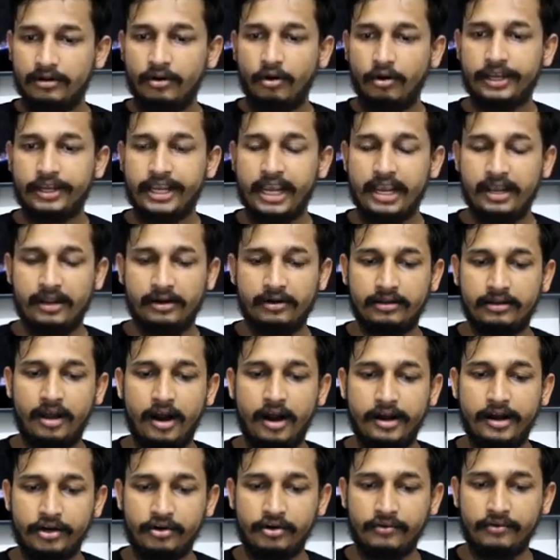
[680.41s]
Okay,
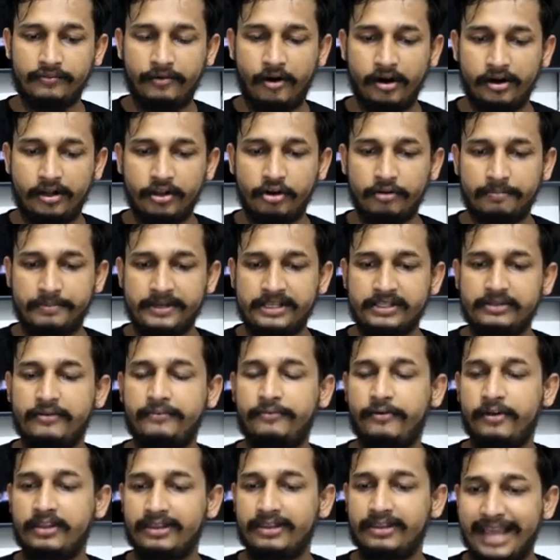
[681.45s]
30 to 40 rupees. So
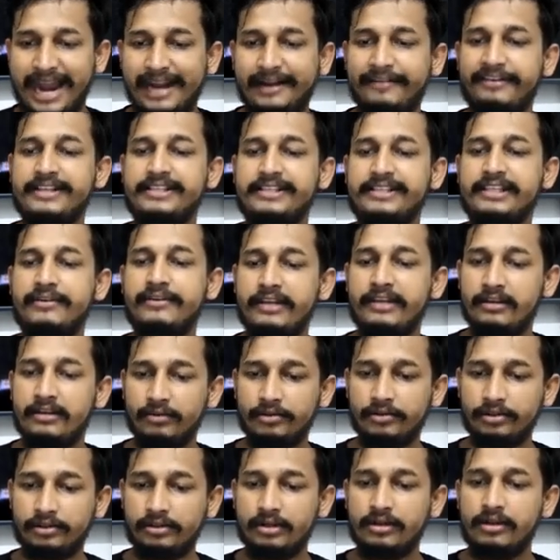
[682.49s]
for that reason, we
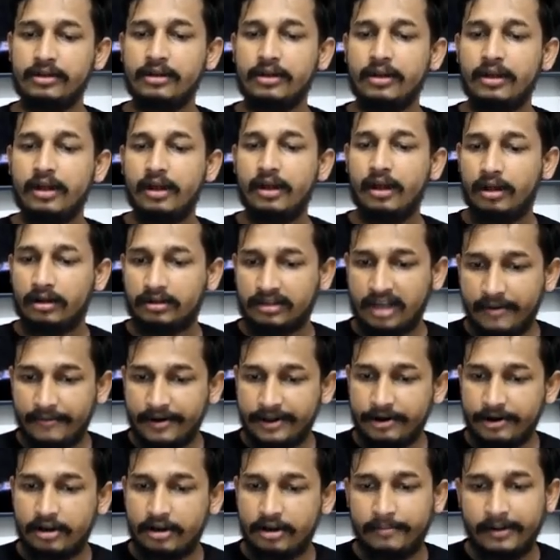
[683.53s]
used
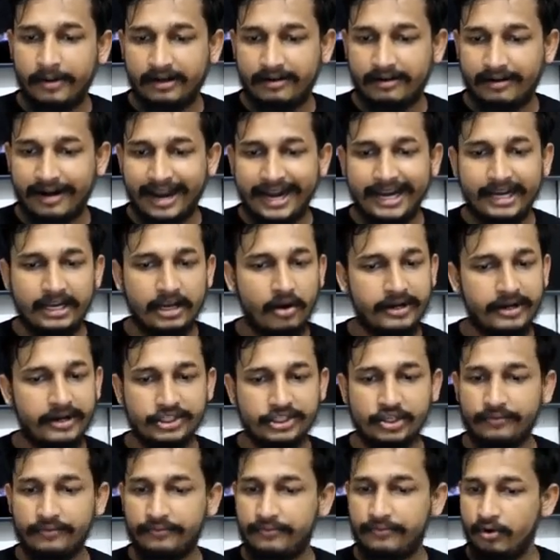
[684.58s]
cover order. But right now it
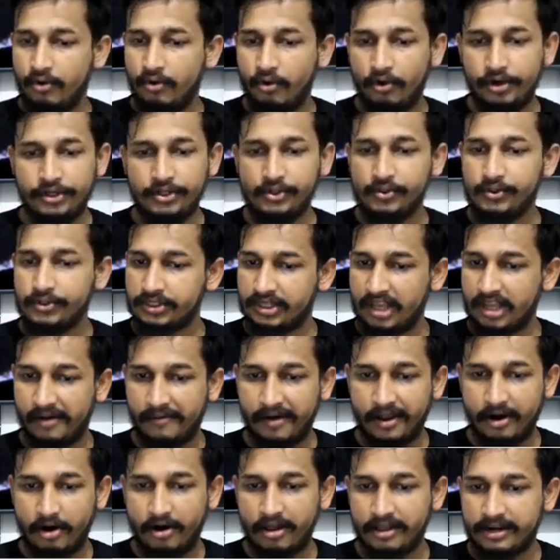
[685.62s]
is of no use.
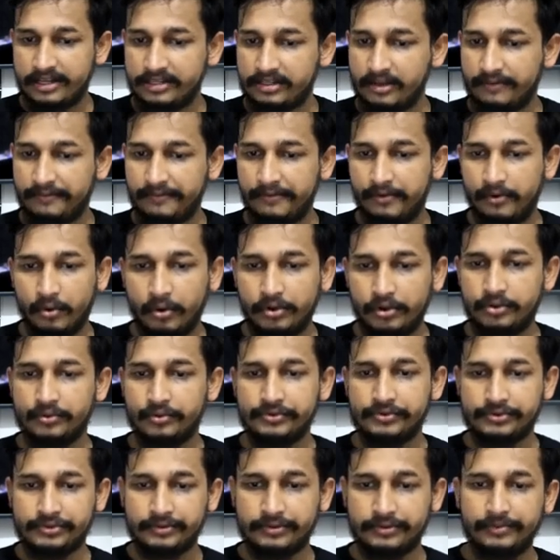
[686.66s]
Cover order is of no
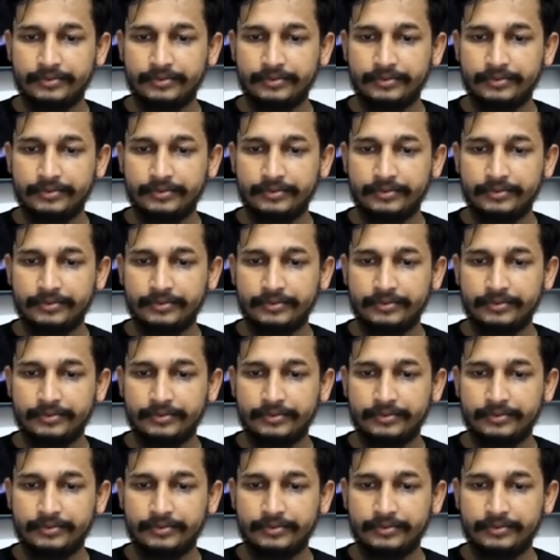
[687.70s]
use.